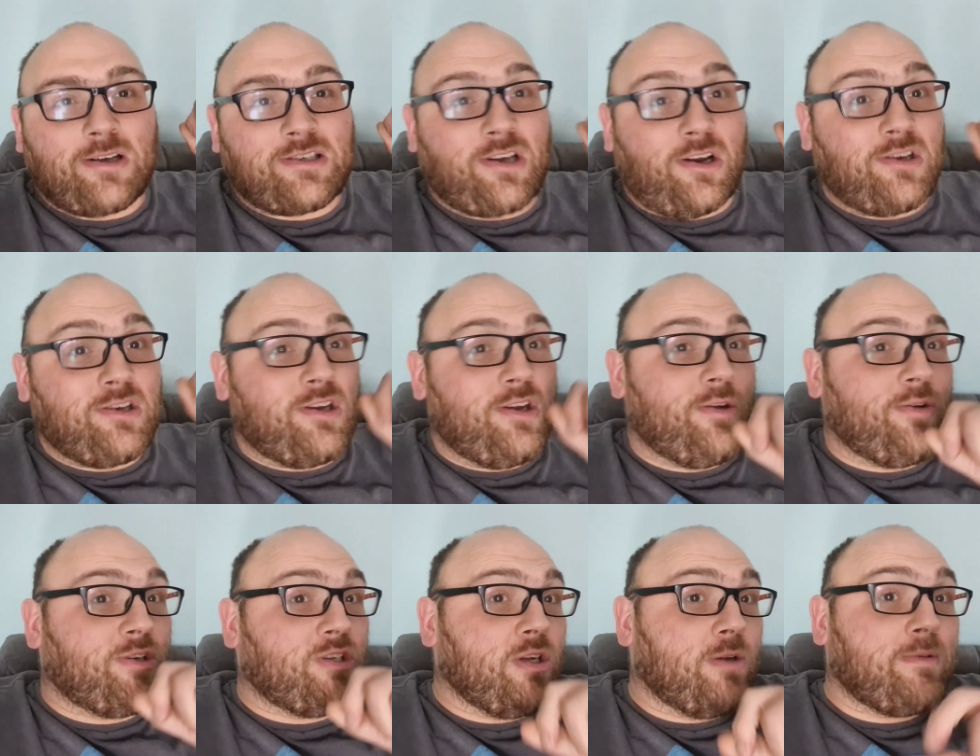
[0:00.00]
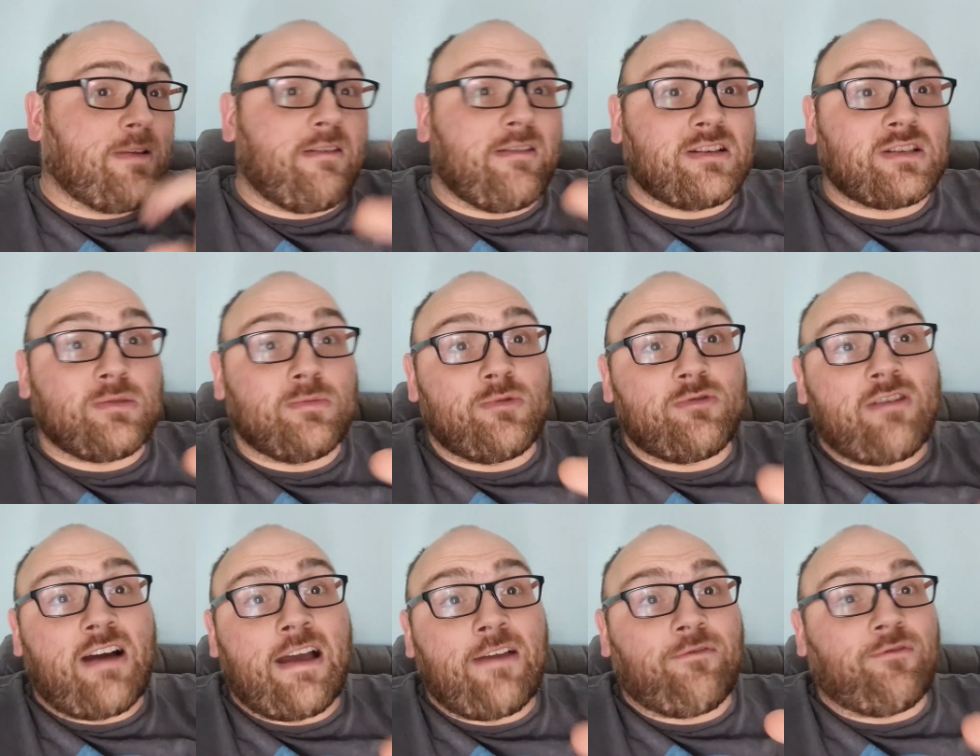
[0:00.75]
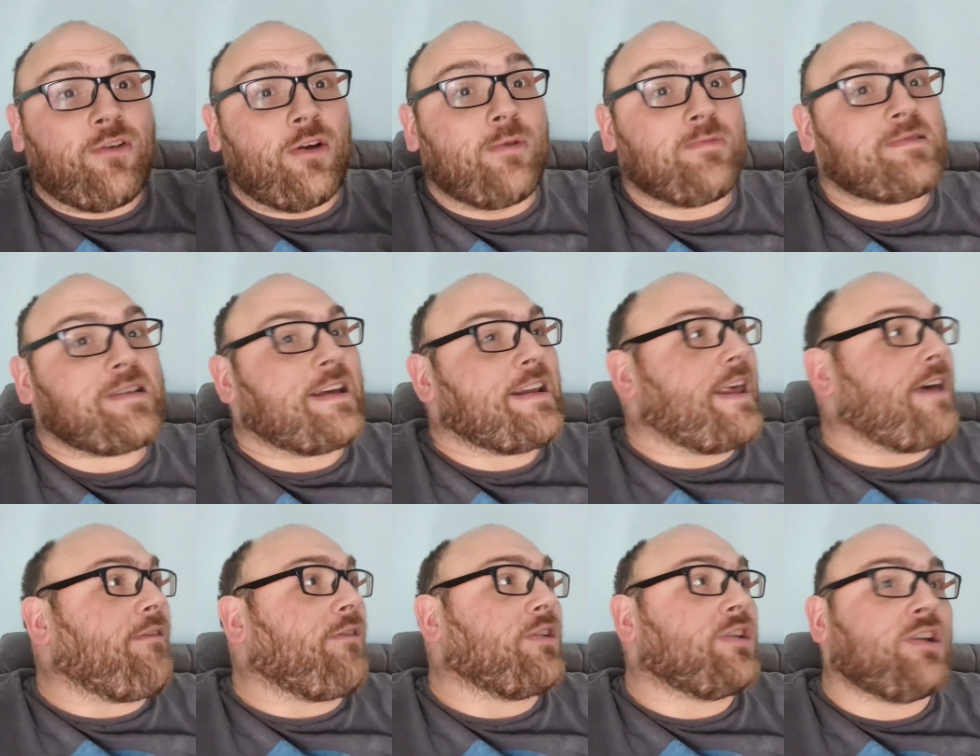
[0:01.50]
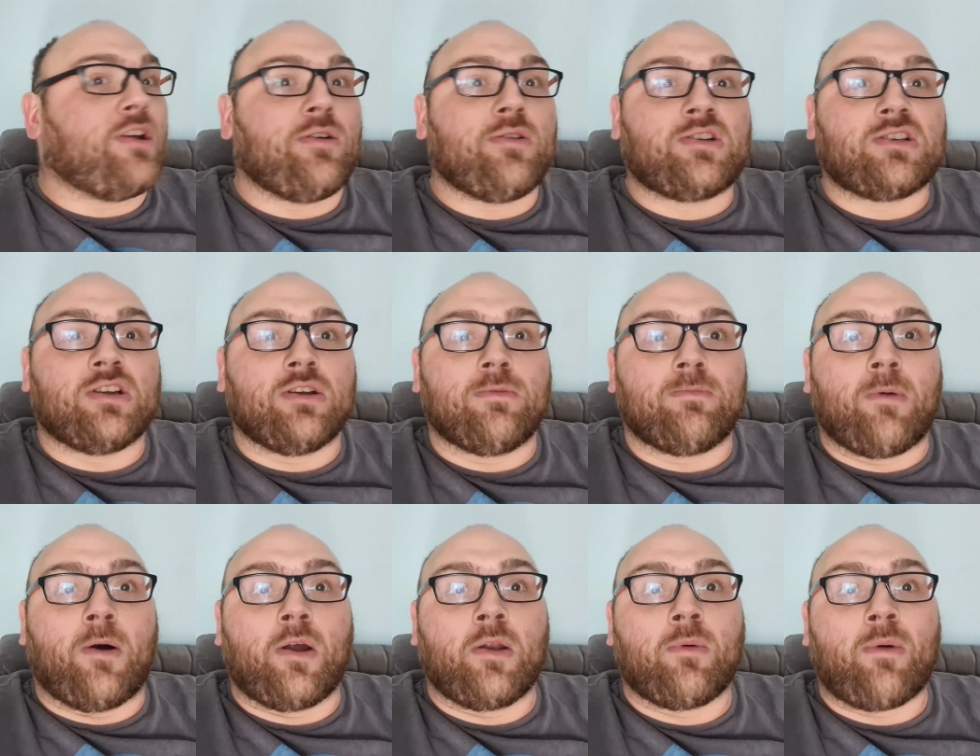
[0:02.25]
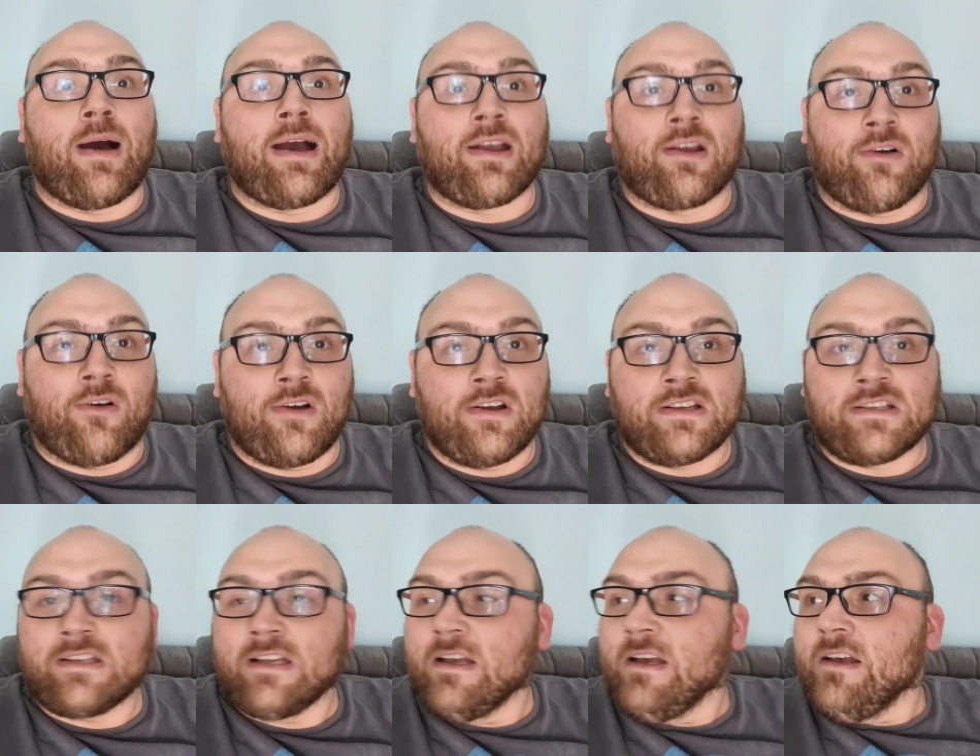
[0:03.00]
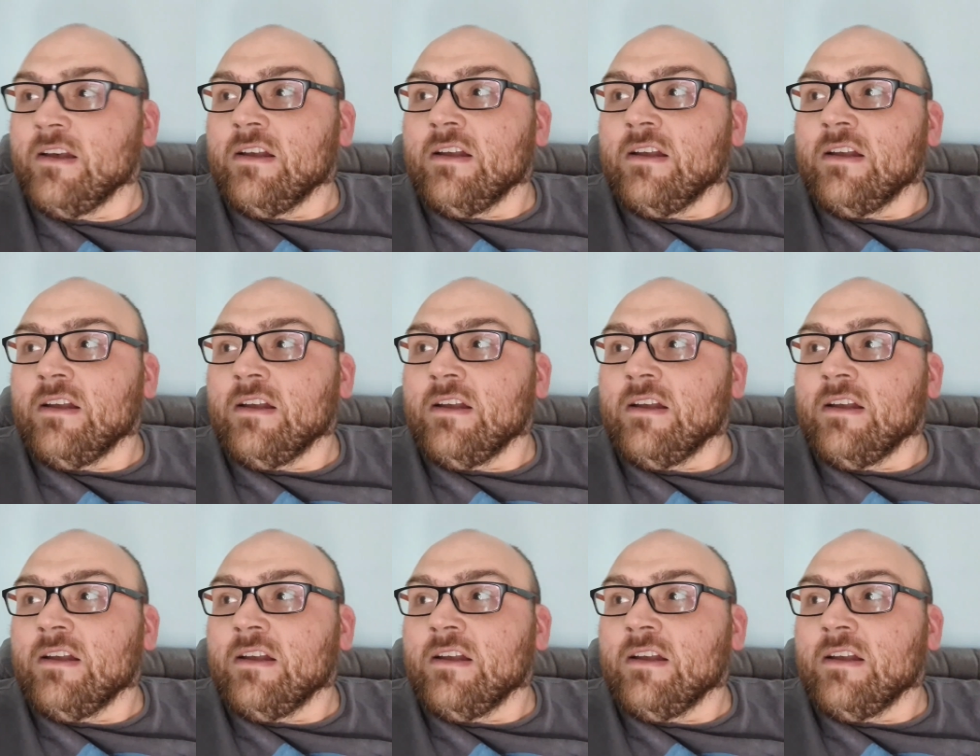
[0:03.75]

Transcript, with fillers: I watch on YouTube. There are some great films out there on YouTube, by the way, guys.